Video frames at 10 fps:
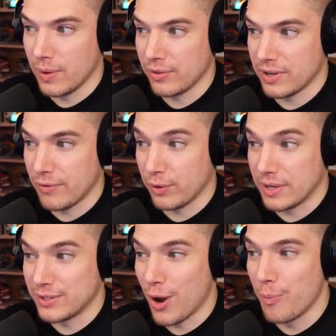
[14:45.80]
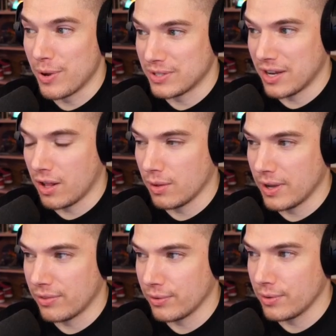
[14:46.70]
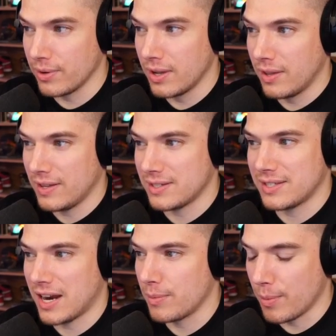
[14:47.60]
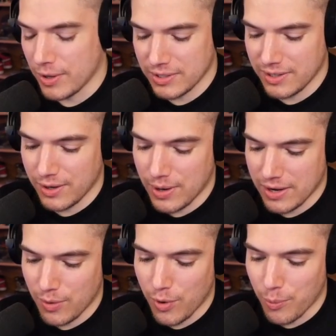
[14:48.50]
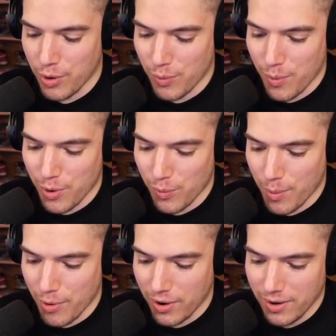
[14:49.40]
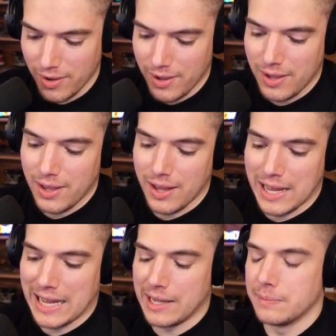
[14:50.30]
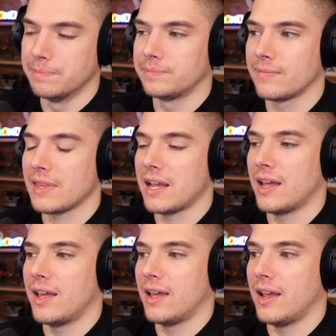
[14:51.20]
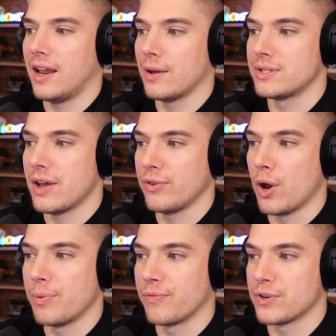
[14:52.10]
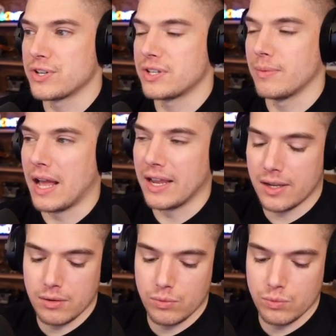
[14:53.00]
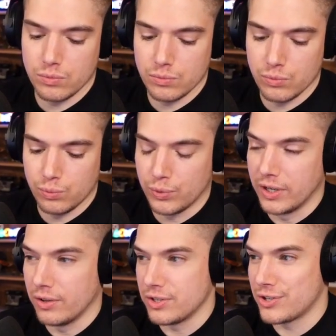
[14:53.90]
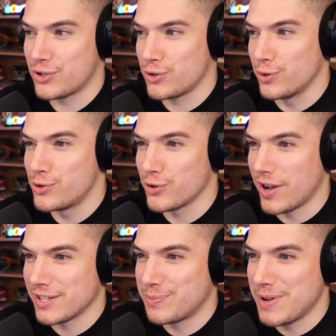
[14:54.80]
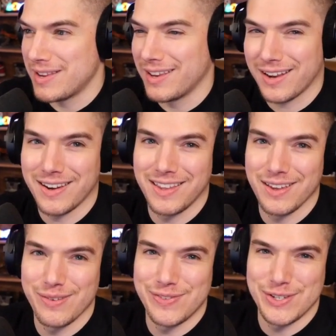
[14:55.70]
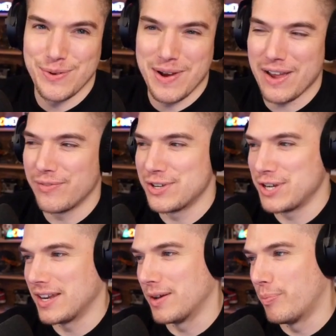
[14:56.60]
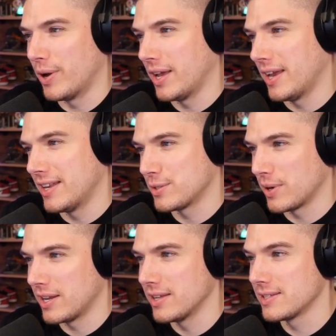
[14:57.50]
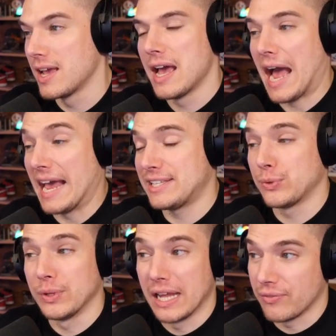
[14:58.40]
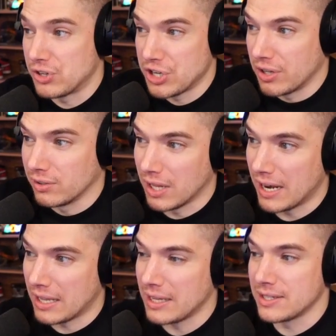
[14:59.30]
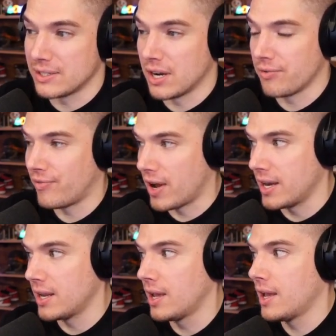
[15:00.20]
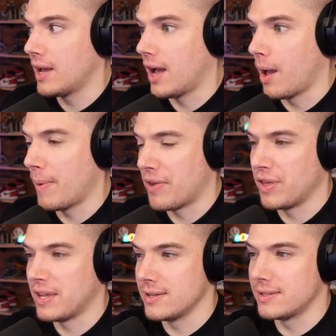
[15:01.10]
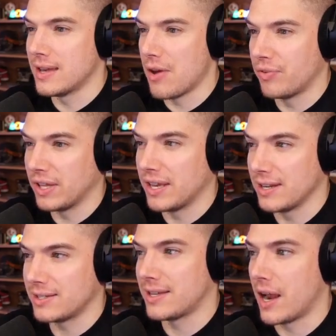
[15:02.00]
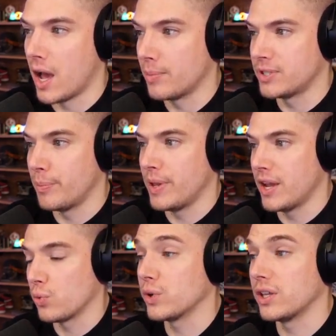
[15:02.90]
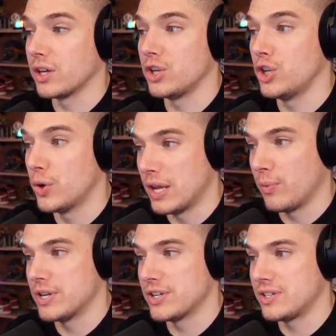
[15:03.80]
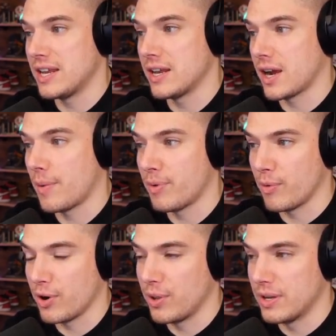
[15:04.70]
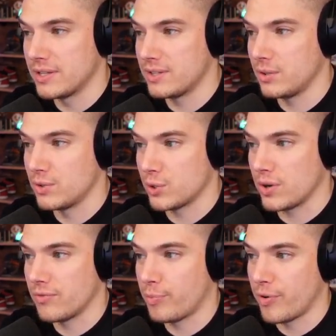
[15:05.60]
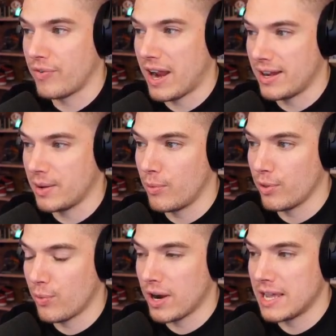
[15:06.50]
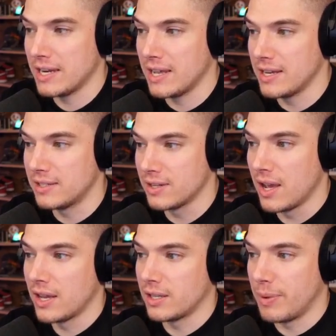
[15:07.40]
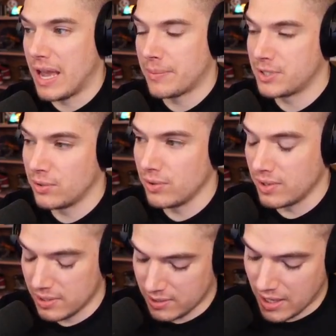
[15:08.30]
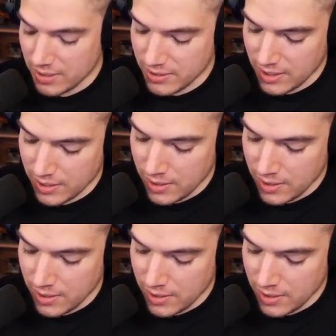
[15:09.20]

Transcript: through. I definitely read Toppo's Kid all the way through. That's a terrible multi to go out on. One more, one more, one more. Um, and I was definitely hoping for just some like real, just true draw speed that I could give to my Vegeta, but it is what it is. I still really like Vegeta a lot. I think he's a ton of fun. Um, I think definitely getting set up to be a really good unit. We just need a couple more units to sort of provide him with what he needs to be absolutely disgusting.